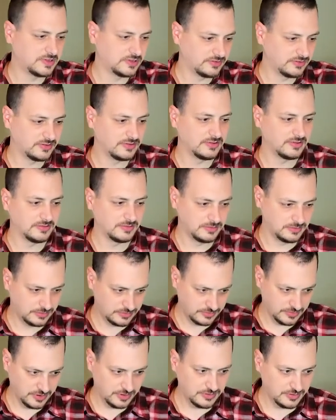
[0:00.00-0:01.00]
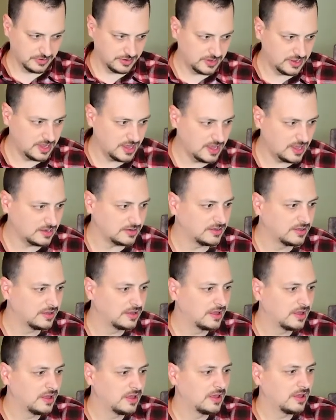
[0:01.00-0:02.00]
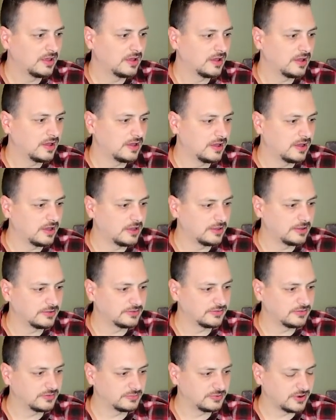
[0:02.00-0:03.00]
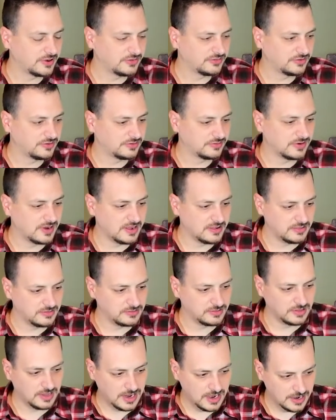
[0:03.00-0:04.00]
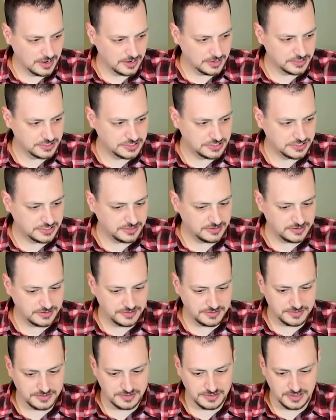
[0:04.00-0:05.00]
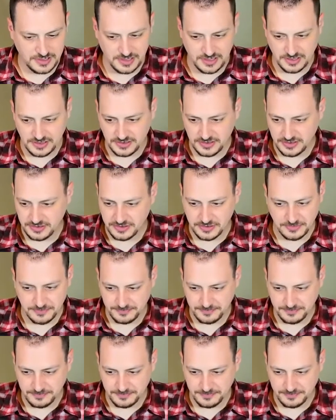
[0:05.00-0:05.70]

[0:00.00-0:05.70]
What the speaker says: It's a 338 suppressor, rather large, and